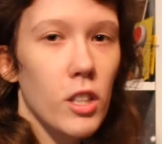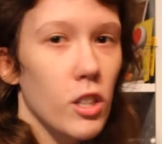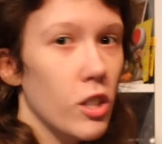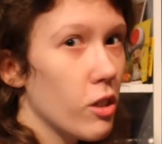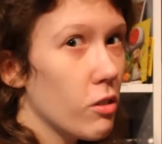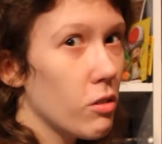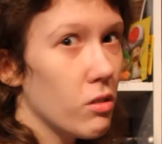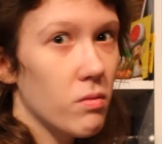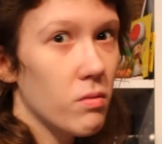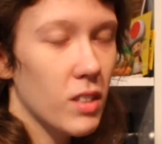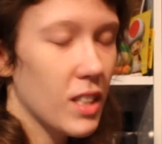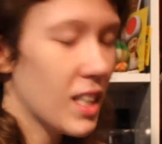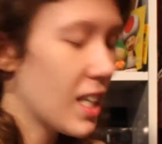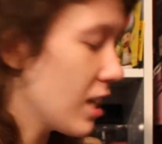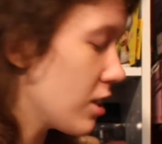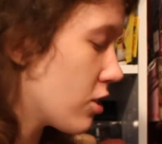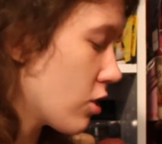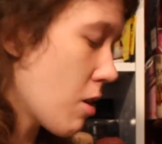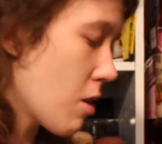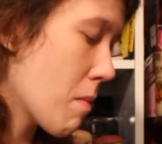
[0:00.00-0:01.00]
you, the
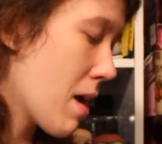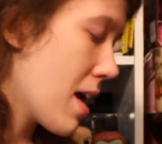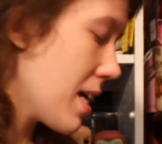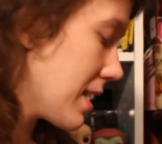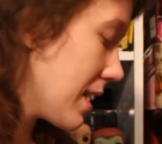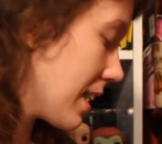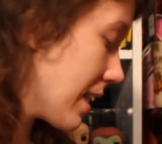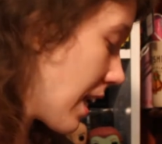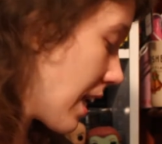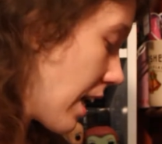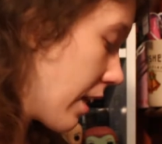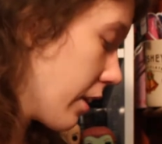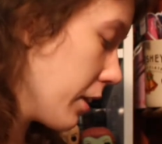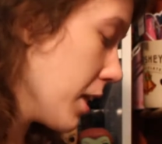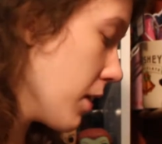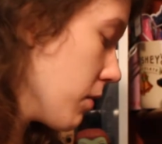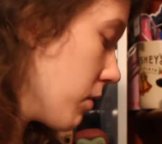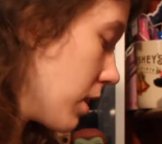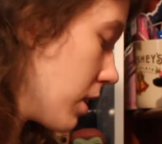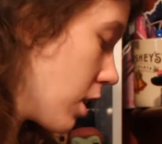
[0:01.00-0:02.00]
kids are amazing. I
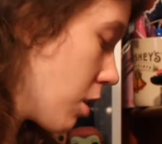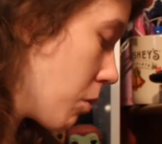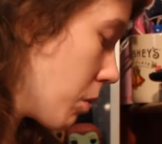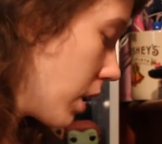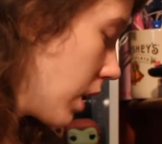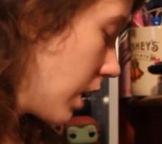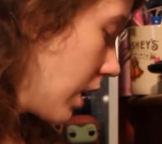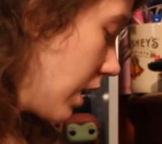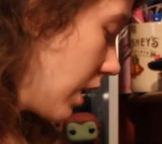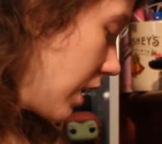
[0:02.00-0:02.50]
love them.